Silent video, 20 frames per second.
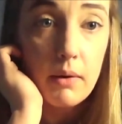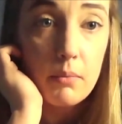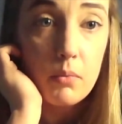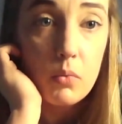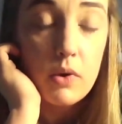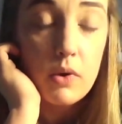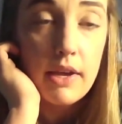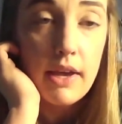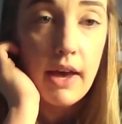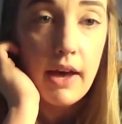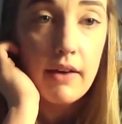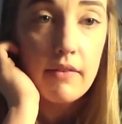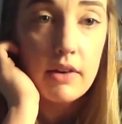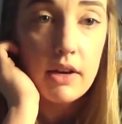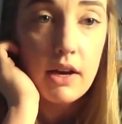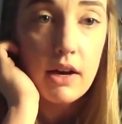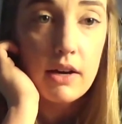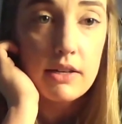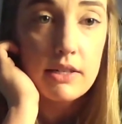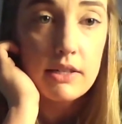We have a
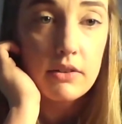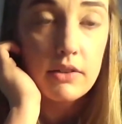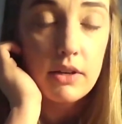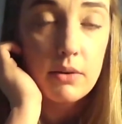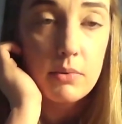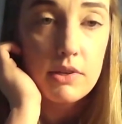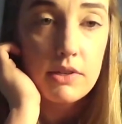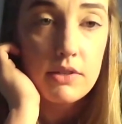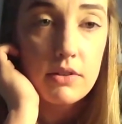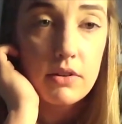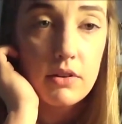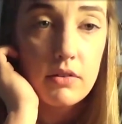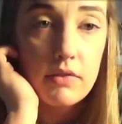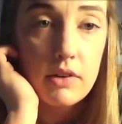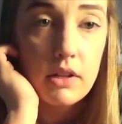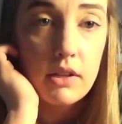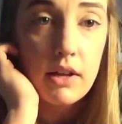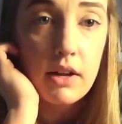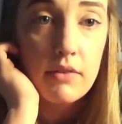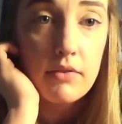cocktail that we serve at
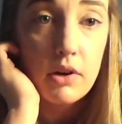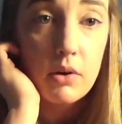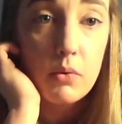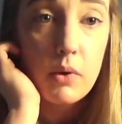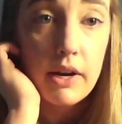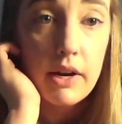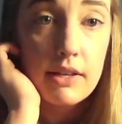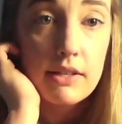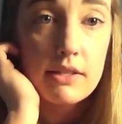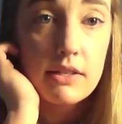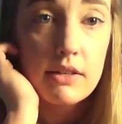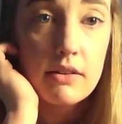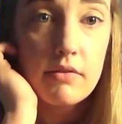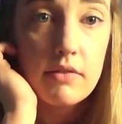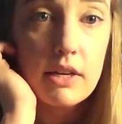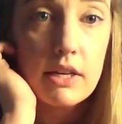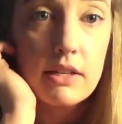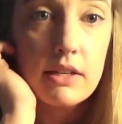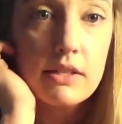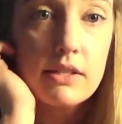a lot of our weddings and
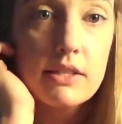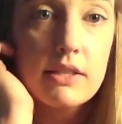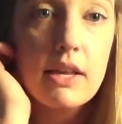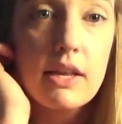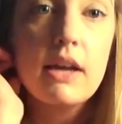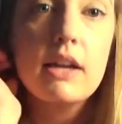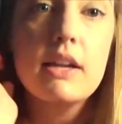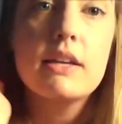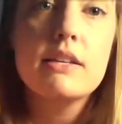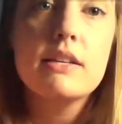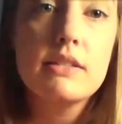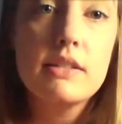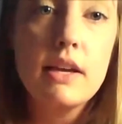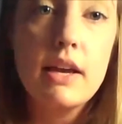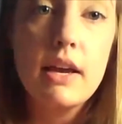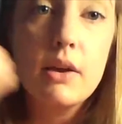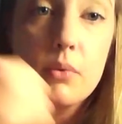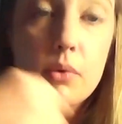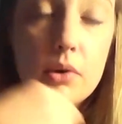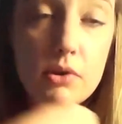events that is
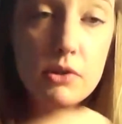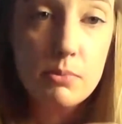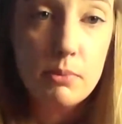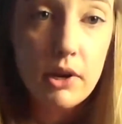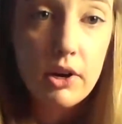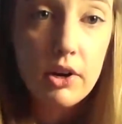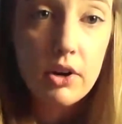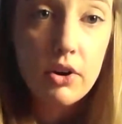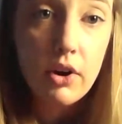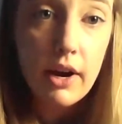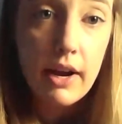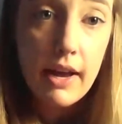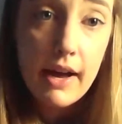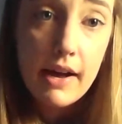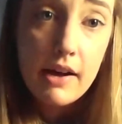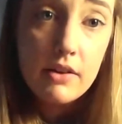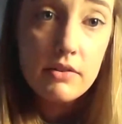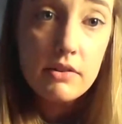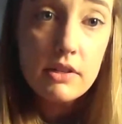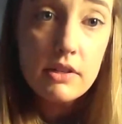a rosemary
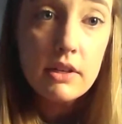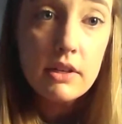greyhound.